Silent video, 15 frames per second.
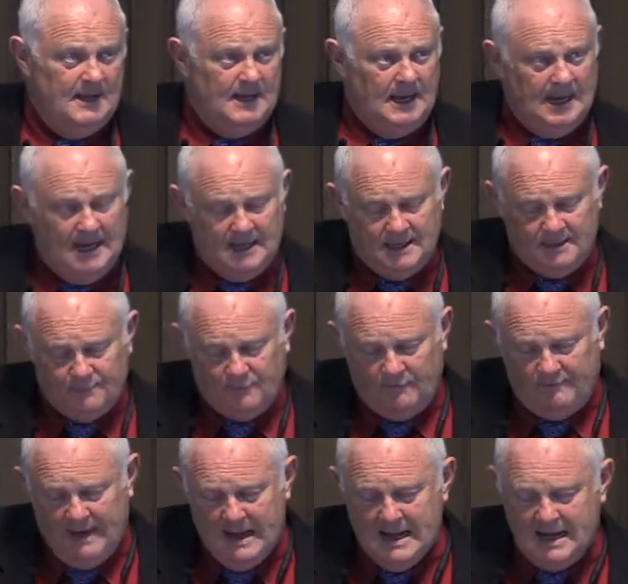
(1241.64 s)
And the
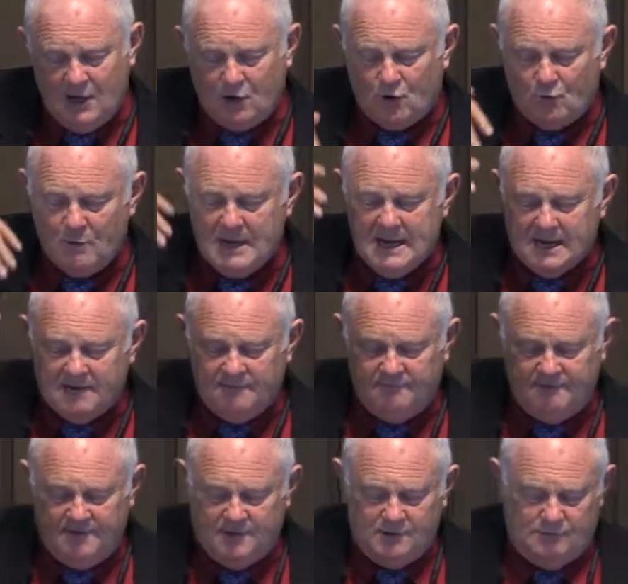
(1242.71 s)
prevailing Greek
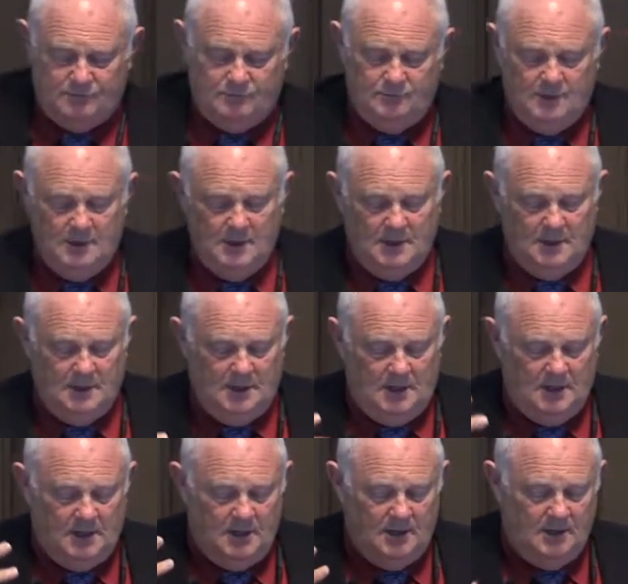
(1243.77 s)
view,
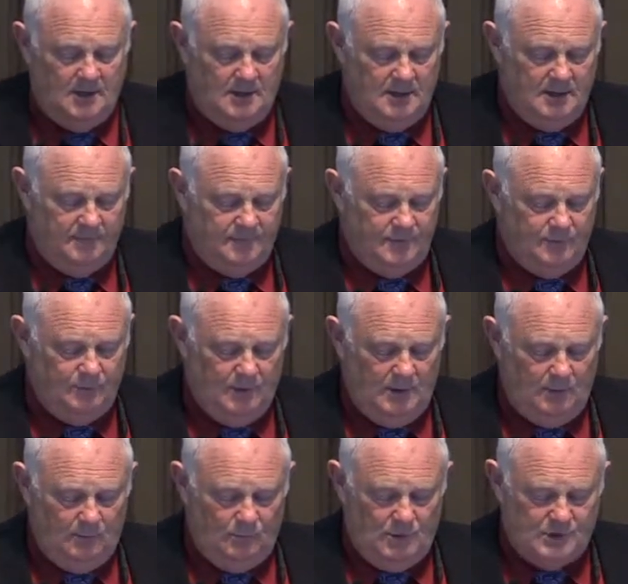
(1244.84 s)
uh, if you
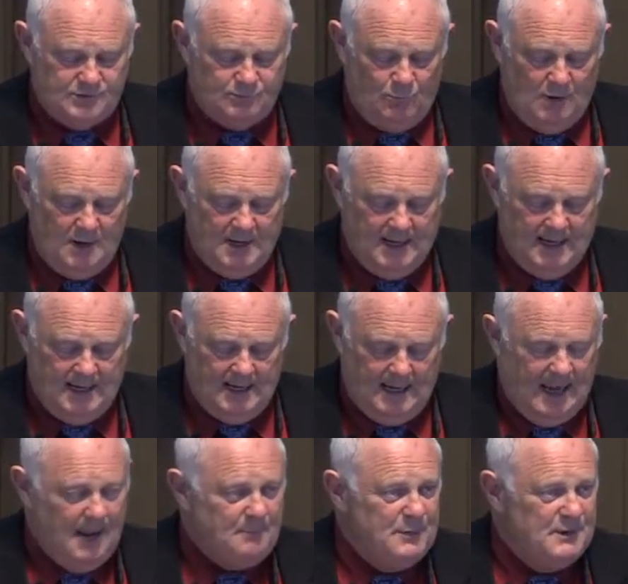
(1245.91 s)
will, was what
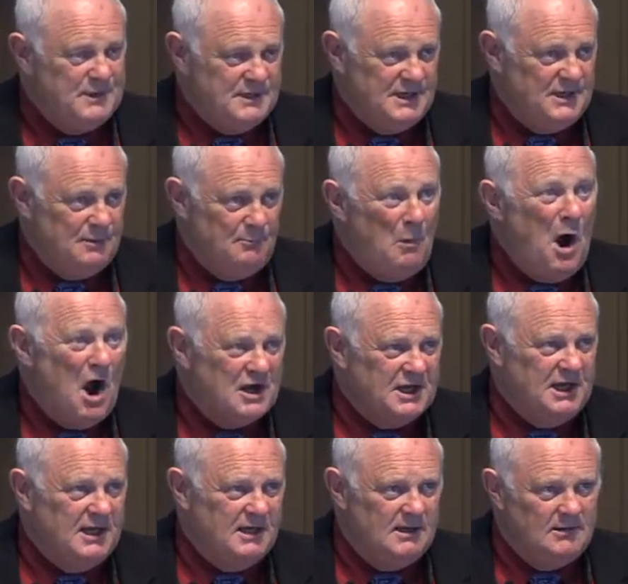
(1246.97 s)
happened in the
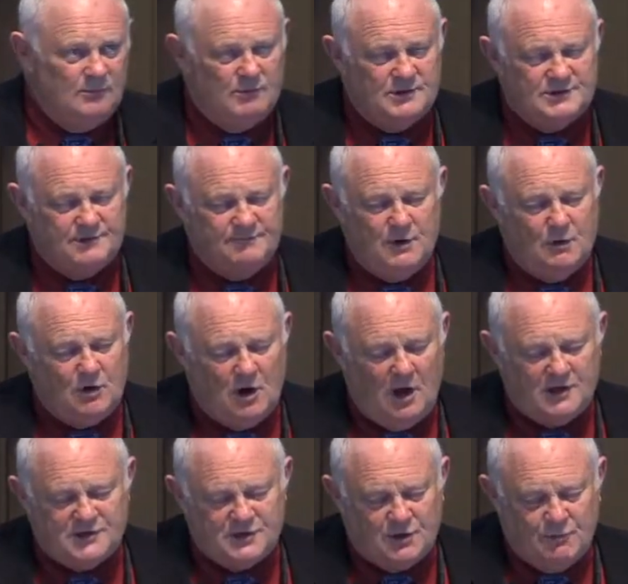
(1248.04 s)
body was of no
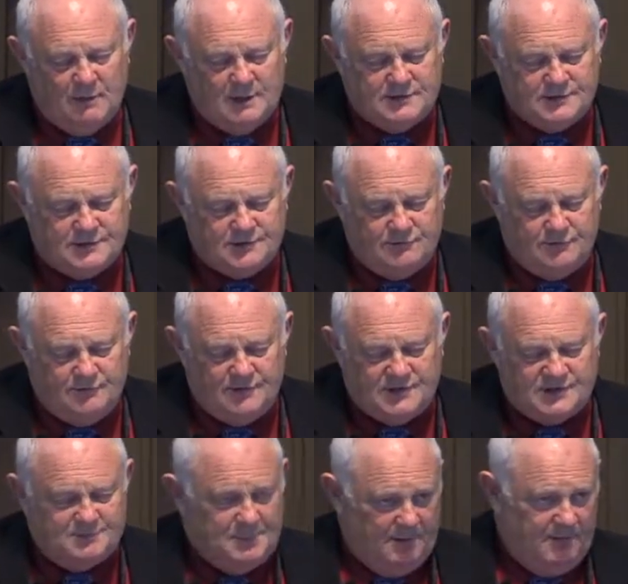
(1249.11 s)
consequence to the
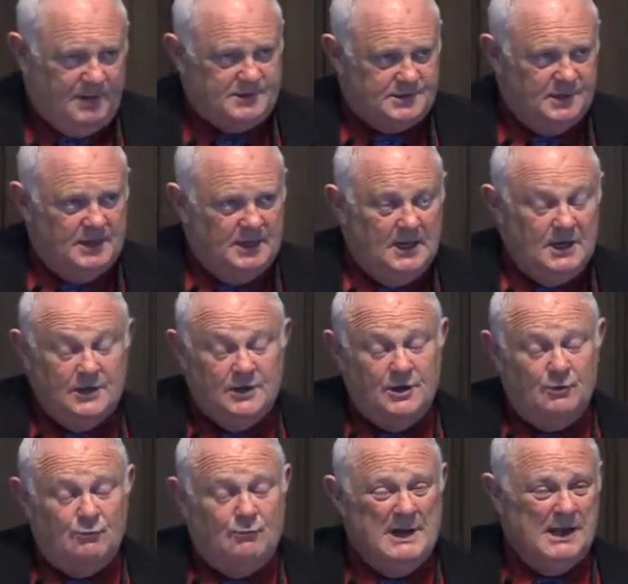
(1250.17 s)
spirit
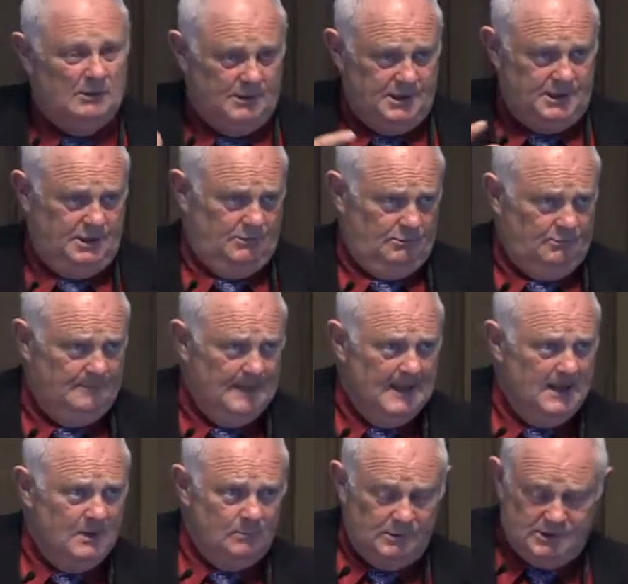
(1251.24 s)
the real you,
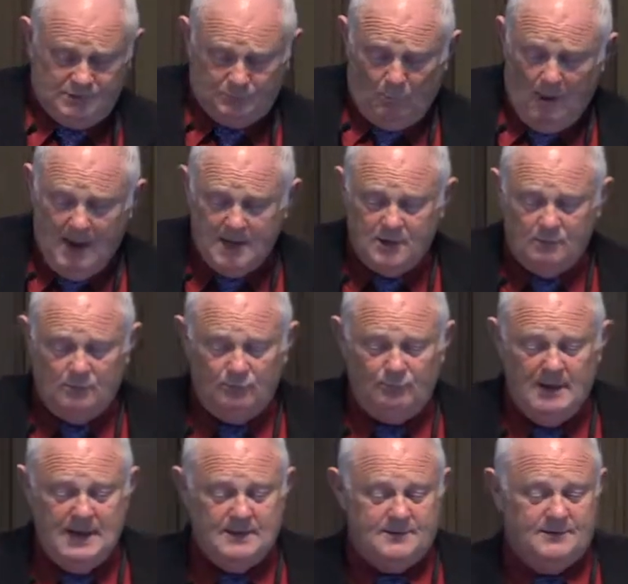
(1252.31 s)
which is why you will
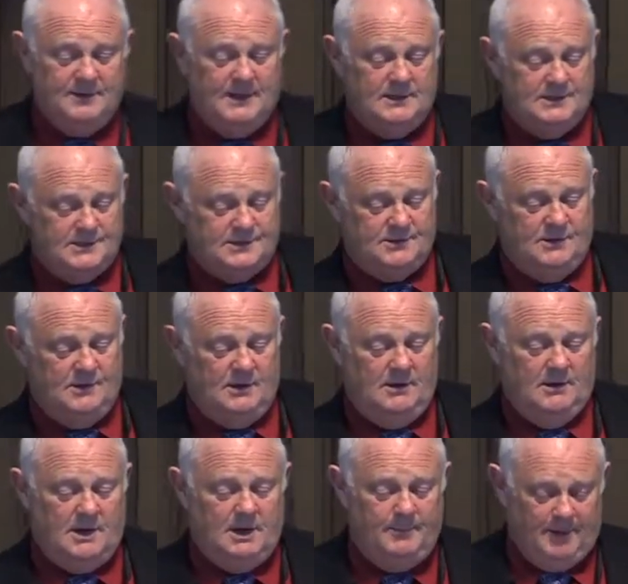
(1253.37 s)
read things
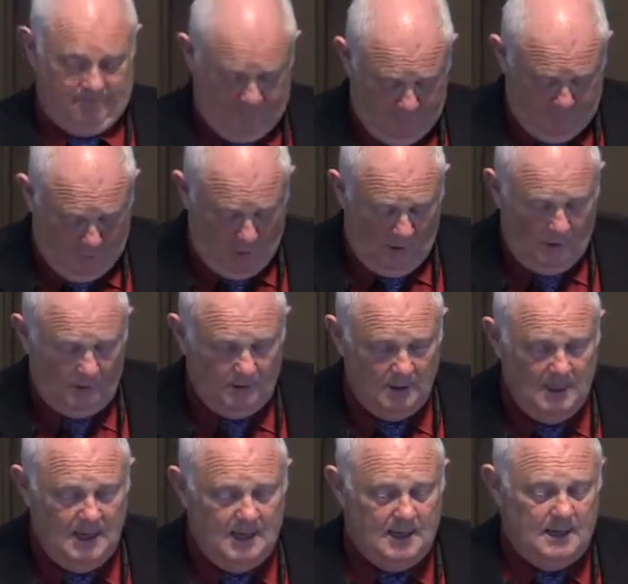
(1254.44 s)
uh, coming from Paul
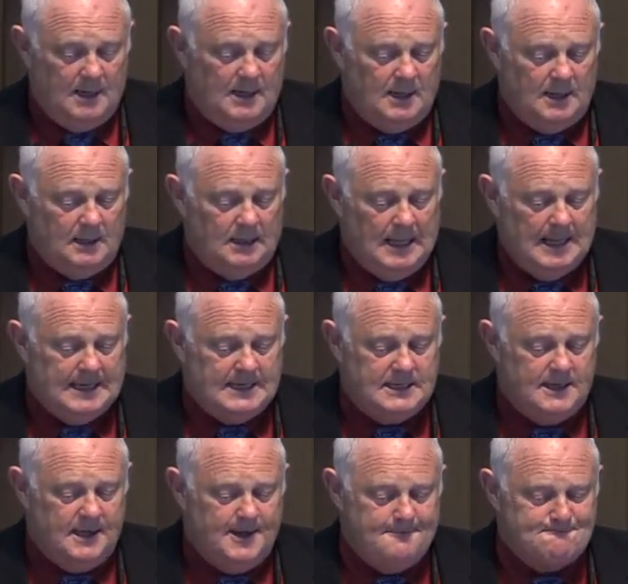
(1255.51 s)
uh, like
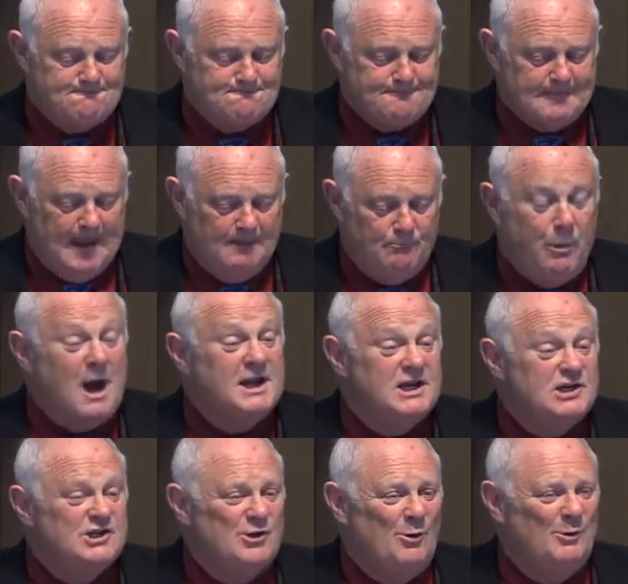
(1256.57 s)
um, body,
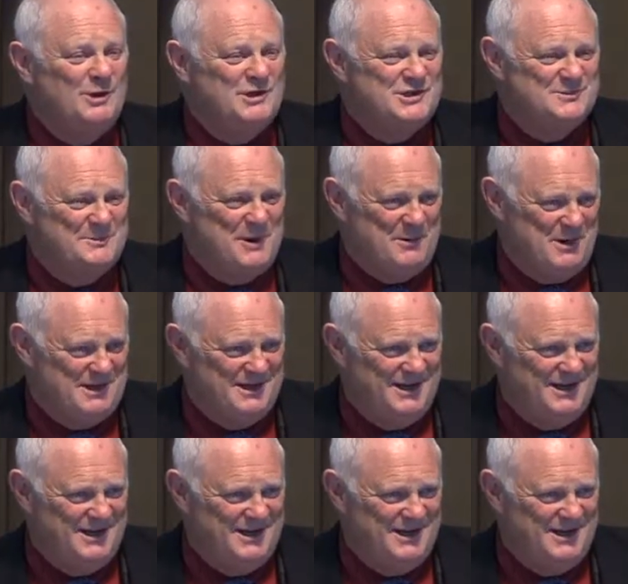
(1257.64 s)
soul, and spirit.